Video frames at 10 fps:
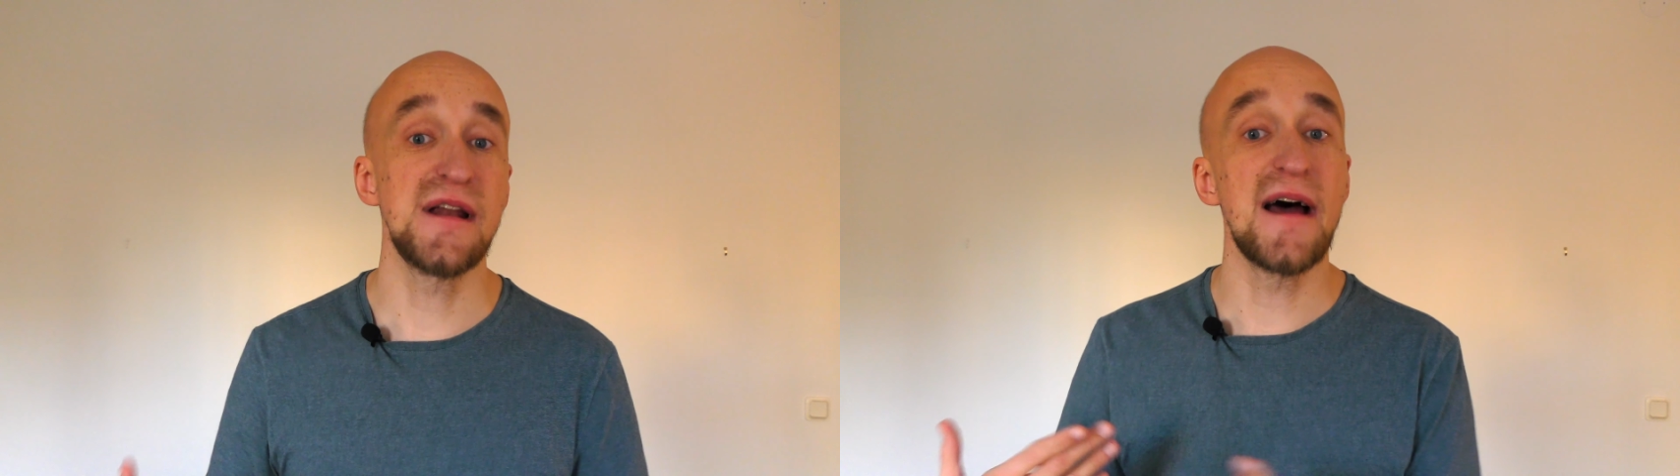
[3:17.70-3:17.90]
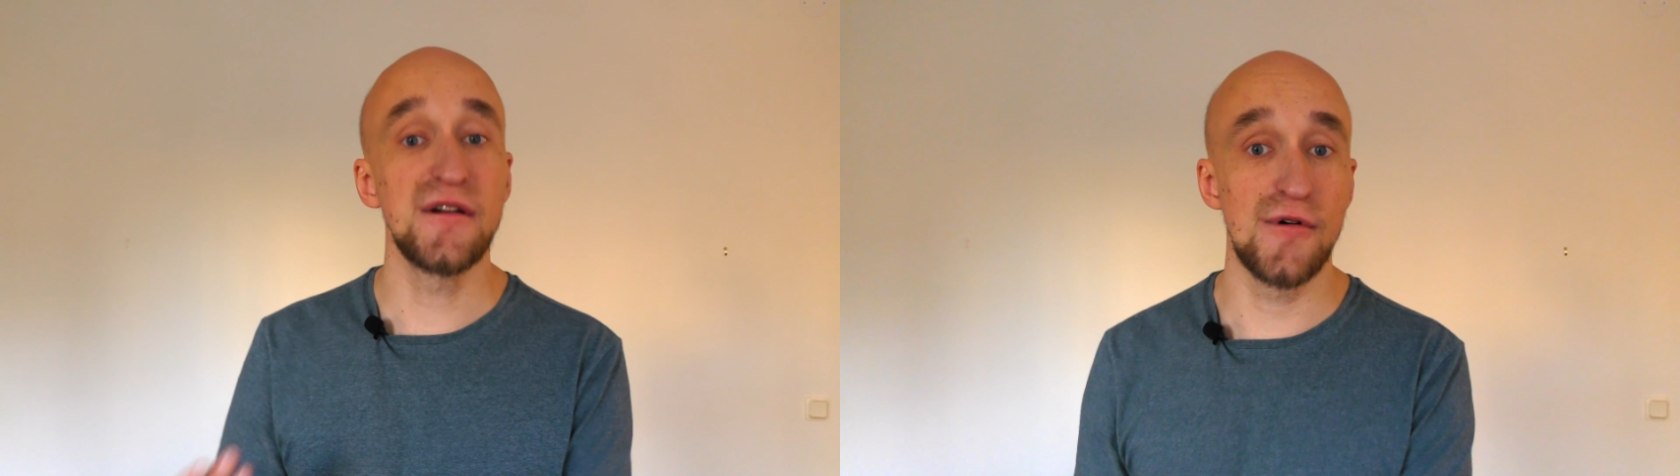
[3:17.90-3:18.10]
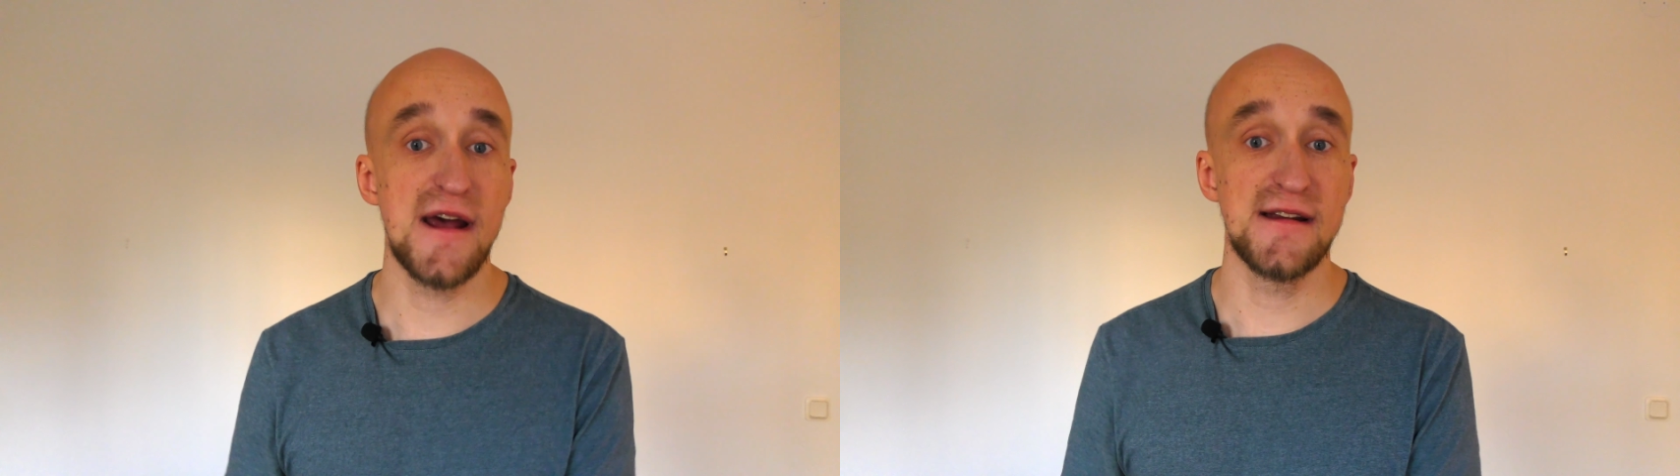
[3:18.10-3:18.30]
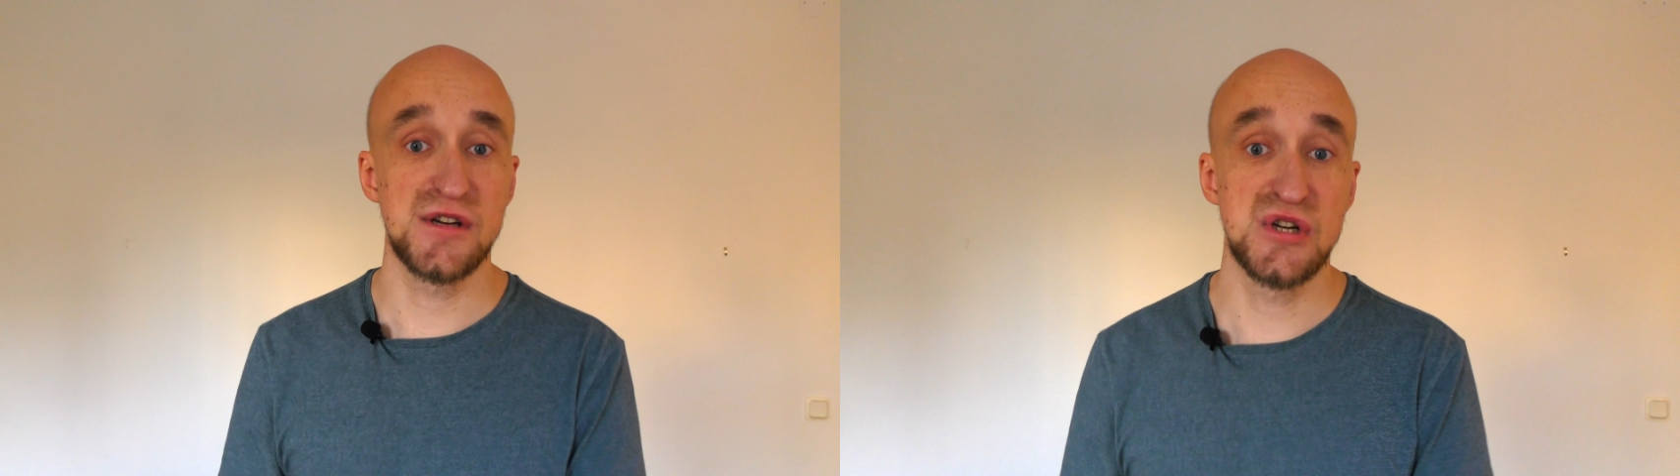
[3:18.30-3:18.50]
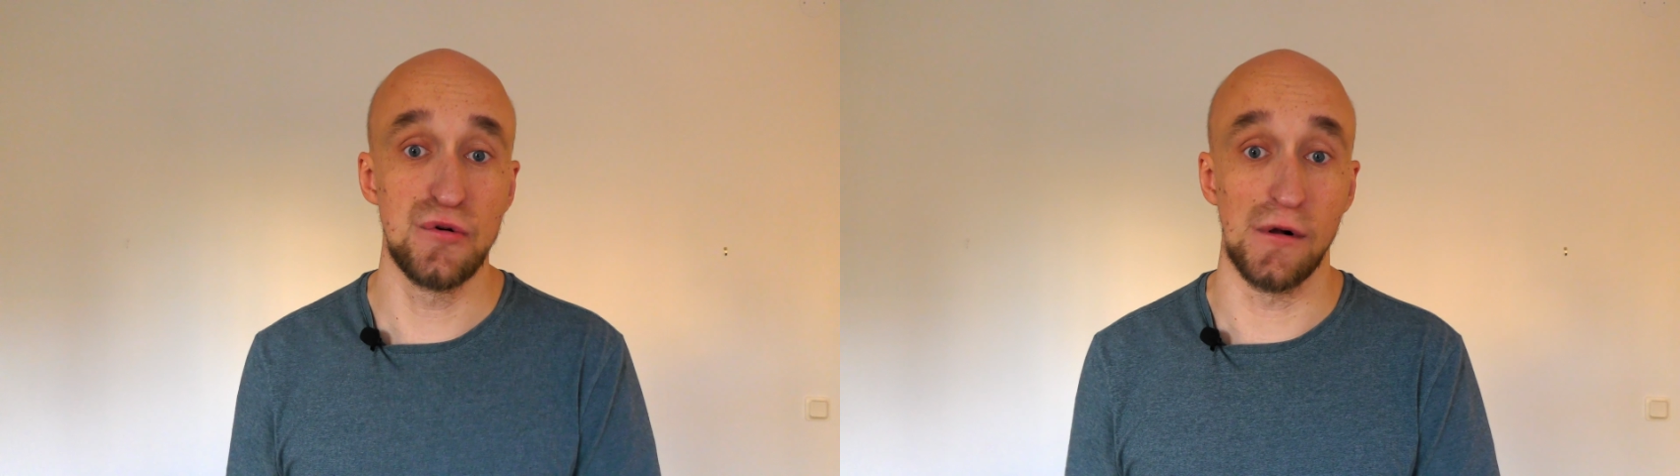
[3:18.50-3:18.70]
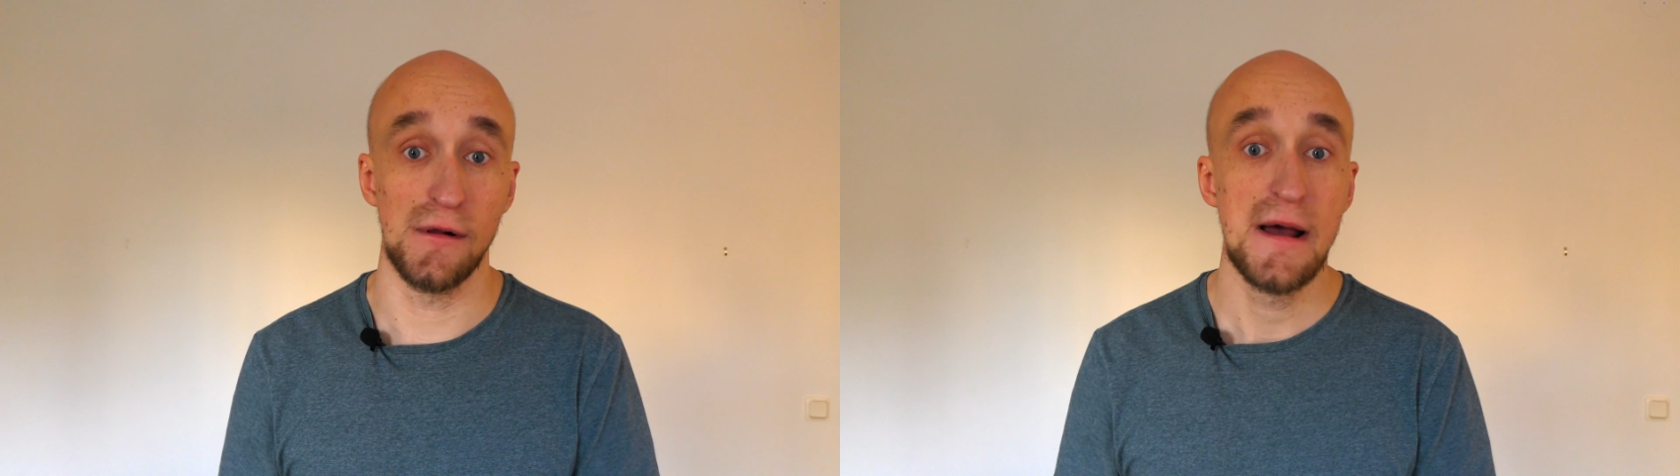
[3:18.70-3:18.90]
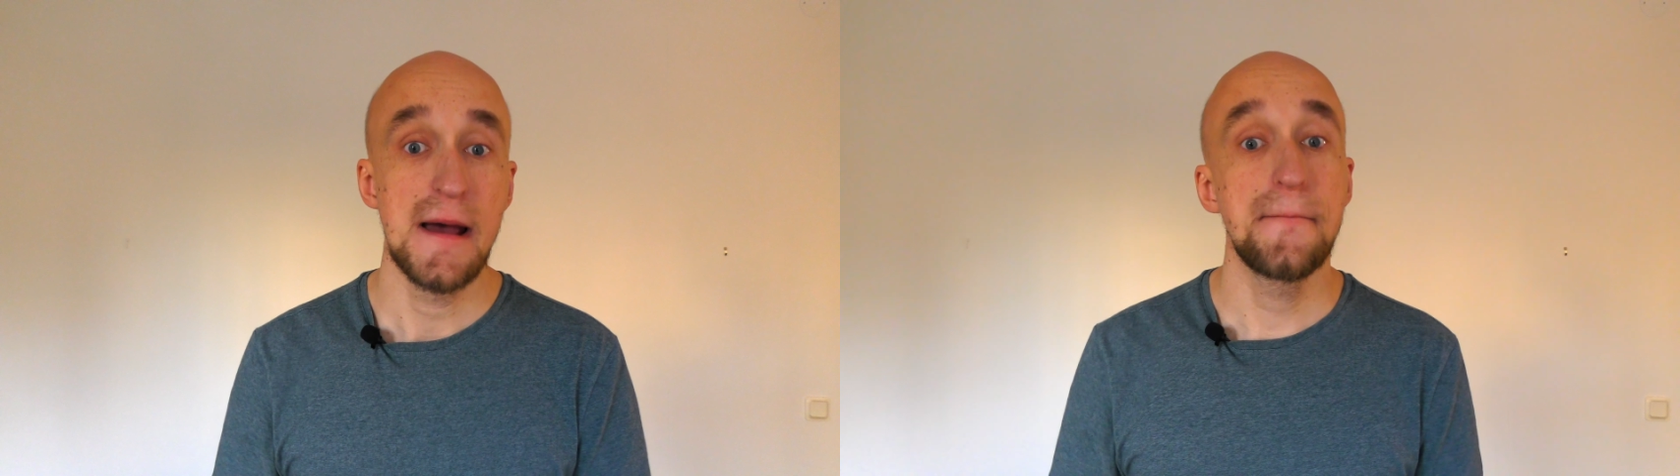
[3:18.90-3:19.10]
an underrated tool.